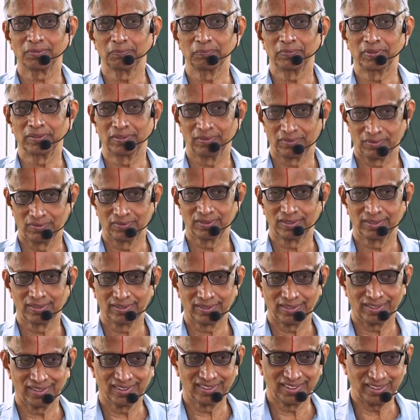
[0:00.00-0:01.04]
But not
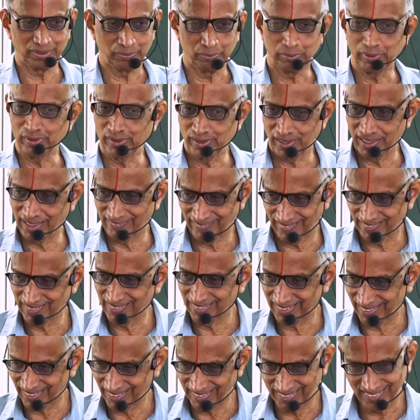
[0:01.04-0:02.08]
at the PG level
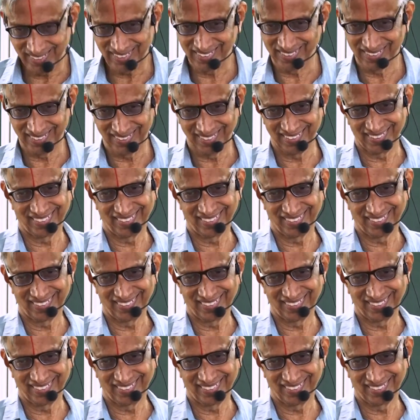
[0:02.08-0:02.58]
at least.